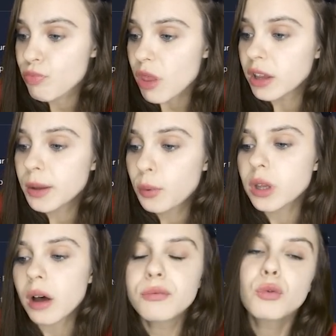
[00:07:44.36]
in the bot,
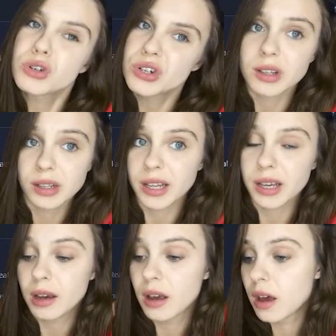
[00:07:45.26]

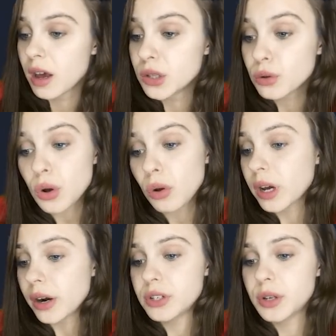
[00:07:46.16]
unfortunately, not all
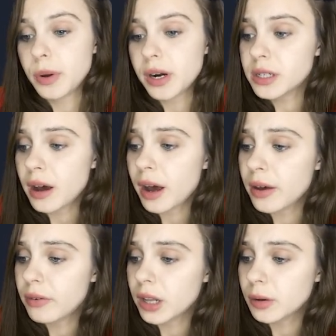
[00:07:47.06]
currency pairs are
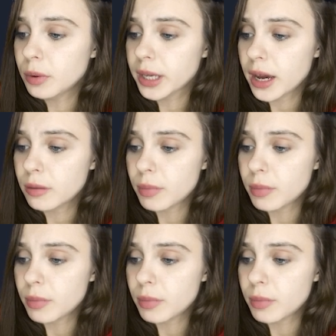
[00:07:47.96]
available yet,